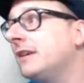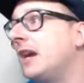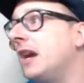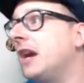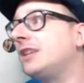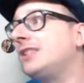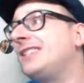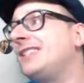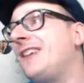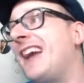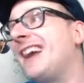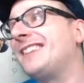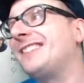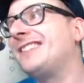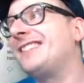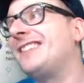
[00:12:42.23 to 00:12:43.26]
Uh, Steve
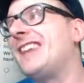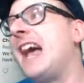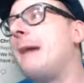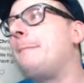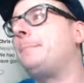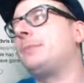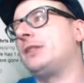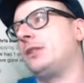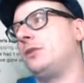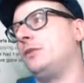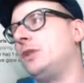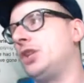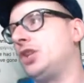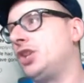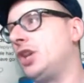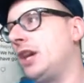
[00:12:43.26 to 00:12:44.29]
Atkinson said,
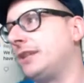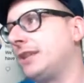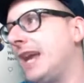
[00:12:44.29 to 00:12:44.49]
absolutely shite.